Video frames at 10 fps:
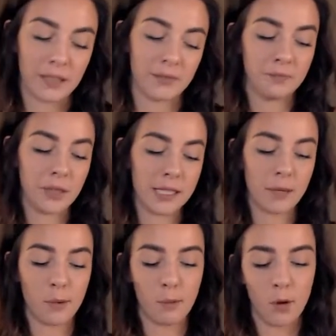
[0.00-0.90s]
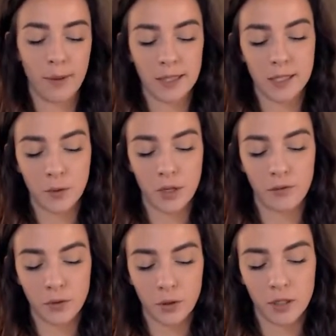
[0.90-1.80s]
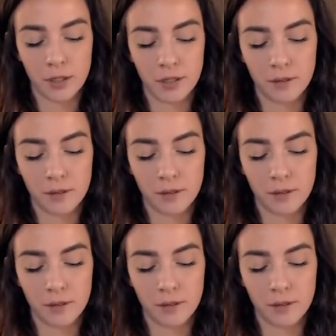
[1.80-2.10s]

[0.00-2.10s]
Please tell me more about this Queen of Swords.